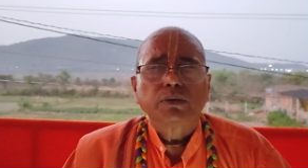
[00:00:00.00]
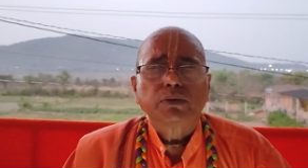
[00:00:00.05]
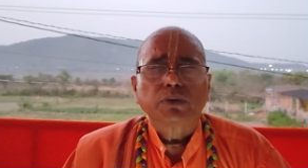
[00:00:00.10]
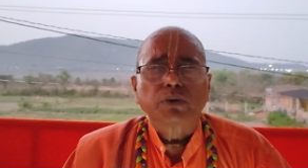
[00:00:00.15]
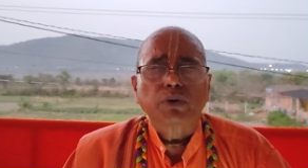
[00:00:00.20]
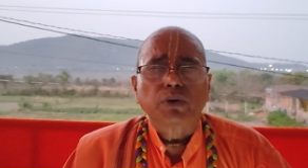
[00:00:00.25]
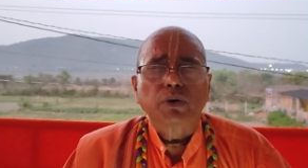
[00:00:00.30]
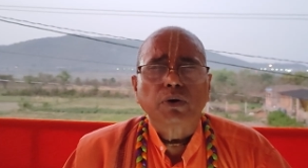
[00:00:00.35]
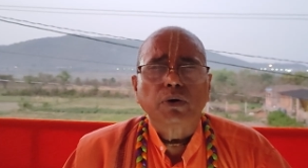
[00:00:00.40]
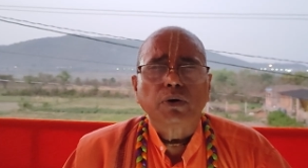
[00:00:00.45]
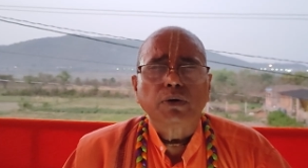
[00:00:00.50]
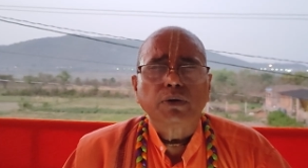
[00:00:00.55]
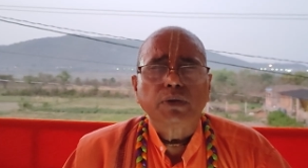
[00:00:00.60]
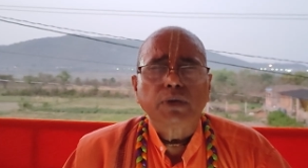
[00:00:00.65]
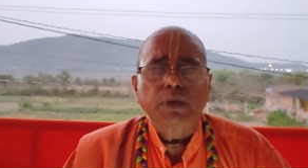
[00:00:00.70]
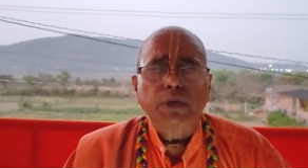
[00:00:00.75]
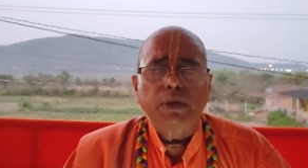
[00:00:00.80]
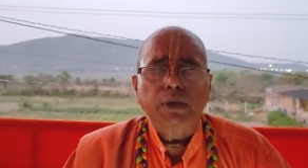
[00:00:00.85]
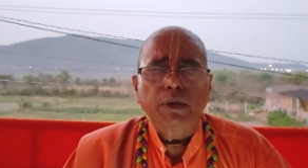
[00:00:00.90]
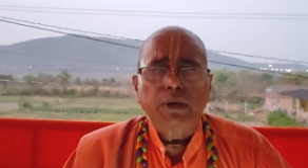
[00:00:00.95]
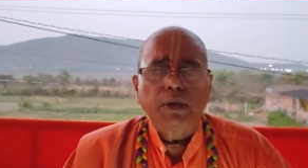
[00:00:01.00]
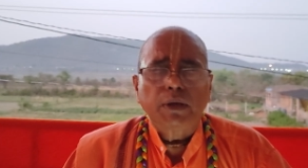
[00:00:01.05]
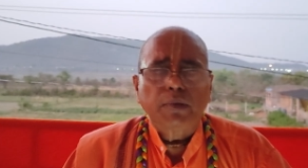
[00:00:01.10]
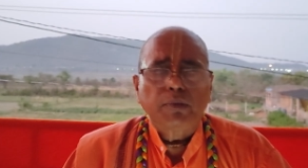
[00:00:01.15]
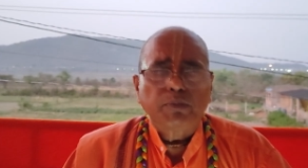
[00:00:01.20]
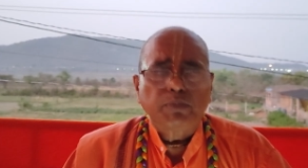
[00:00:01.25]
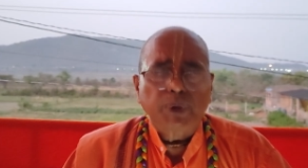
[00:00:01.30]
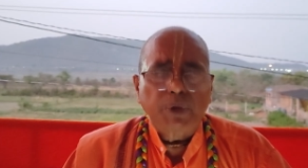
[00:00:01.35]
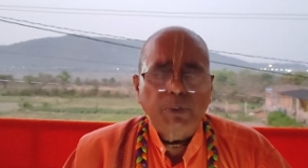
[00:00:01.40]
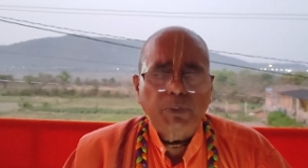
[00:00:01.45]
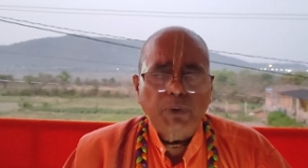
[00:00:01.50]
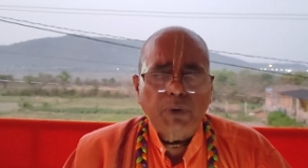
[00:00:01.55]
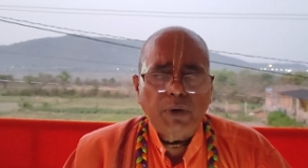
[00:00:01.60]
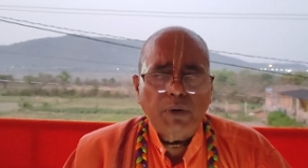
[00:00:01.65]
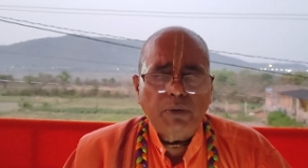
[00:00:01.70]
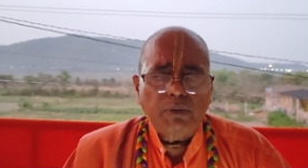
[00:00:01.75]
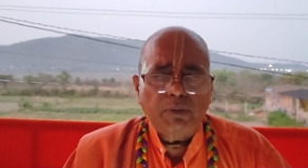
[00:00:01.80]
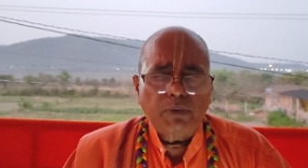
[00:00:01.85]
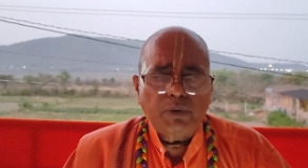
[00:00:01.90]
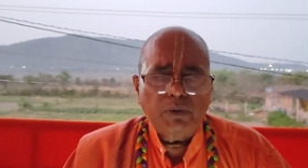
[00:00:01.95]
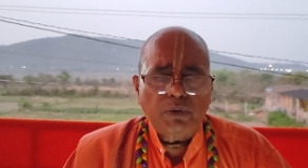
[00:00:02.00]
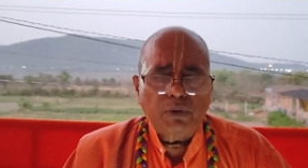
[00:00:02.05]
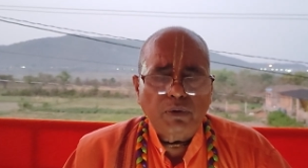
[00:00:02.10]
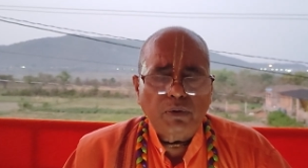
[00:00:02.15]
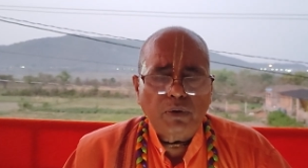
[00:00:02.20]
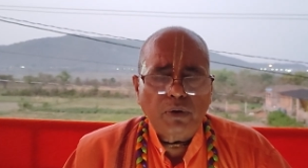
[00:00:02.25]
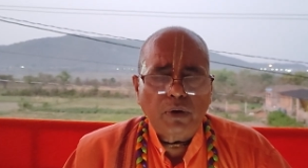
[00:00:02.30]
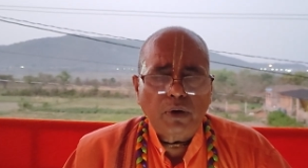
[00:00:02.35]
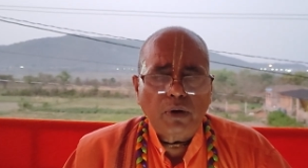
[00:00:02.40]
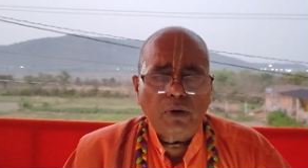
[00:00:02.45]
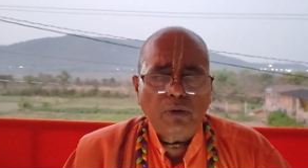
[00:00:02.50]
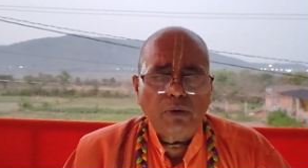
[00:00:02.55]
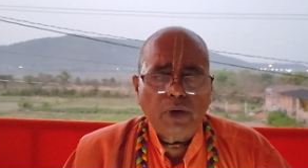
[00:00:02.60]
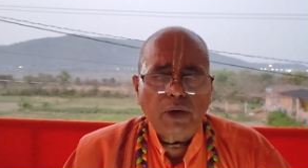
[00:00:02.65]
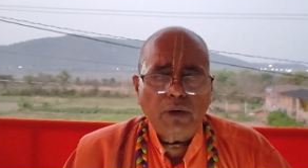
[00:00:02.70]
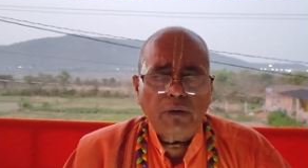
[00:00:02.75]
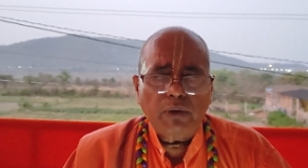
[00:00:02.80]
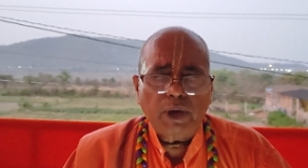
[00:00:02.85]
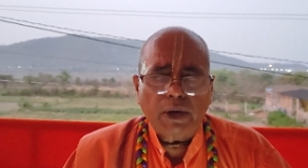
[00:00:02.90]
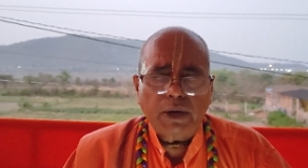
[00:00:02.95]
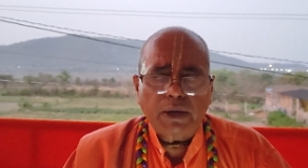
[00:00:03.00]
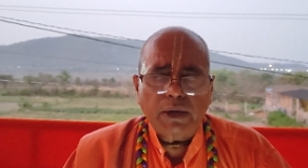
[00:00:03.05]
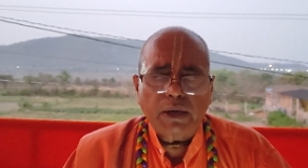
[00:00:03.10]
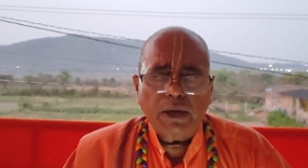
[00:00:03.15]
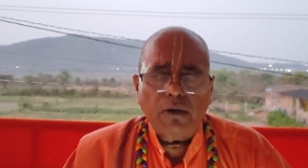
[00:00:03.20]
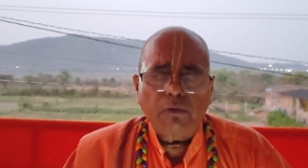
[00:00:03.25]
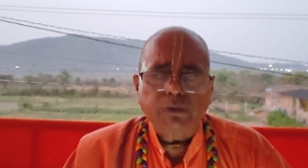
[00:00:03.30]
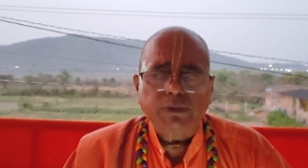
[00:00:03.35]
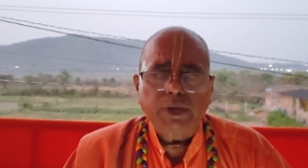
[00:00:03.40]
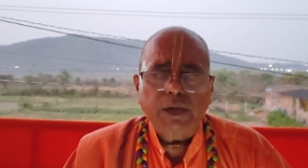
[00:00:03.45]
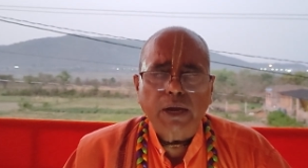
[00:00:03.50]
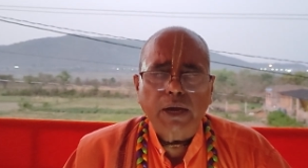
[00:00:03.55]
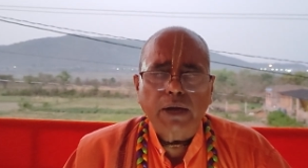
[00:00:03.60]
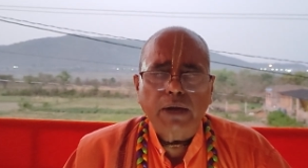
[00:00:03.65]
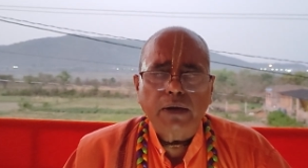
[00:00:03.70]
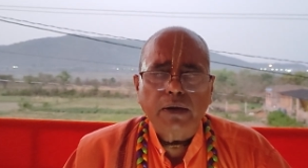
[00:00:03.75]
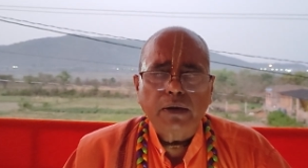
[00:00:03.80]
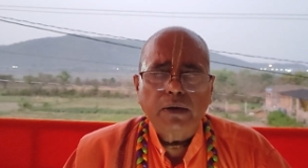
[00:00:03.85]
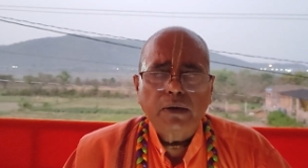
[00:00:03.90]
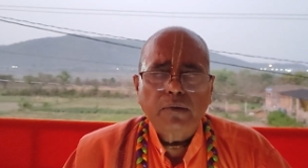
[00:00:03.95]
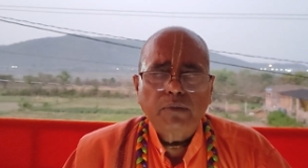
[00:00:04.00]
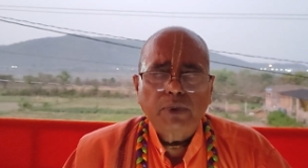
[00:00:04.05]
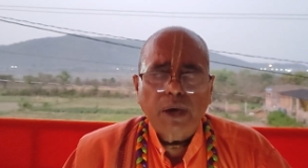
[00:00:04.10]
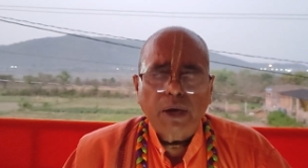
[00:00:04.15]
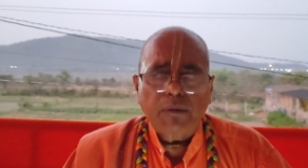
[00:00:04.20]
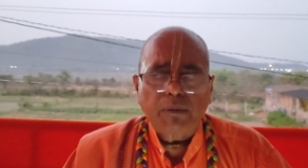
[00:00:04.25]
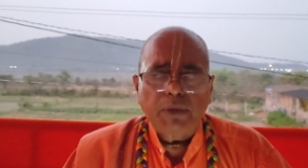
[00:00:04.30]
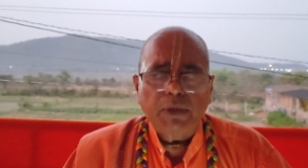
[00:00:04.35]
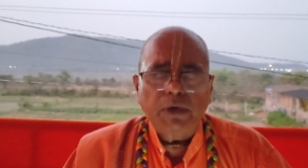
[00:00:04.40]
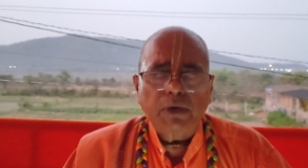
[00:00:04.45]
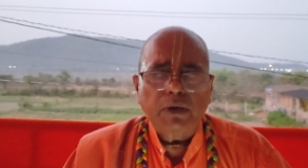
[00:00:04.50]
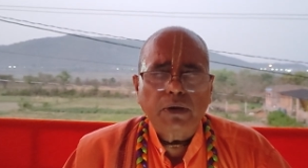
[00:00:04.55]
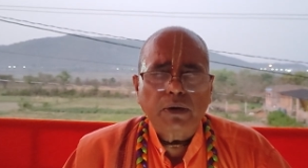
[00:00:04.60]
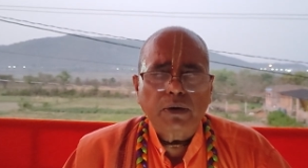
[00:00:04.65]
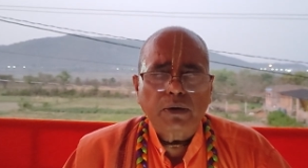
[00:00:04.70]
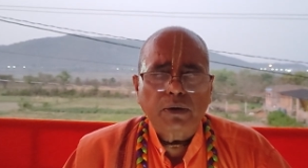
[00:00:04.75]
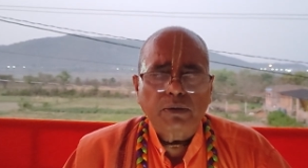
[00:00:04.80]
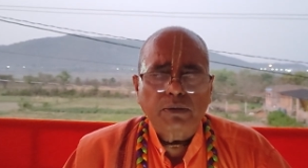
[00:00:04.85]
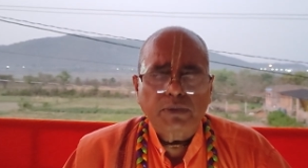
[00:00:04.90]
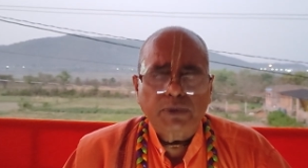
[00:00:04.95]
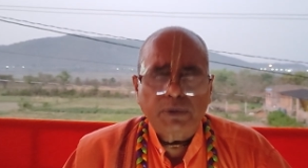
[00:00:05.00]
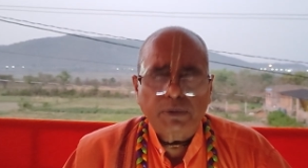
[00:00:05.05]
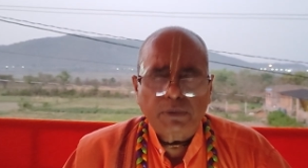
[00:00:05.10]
So the people of Gokula who are working outside farming or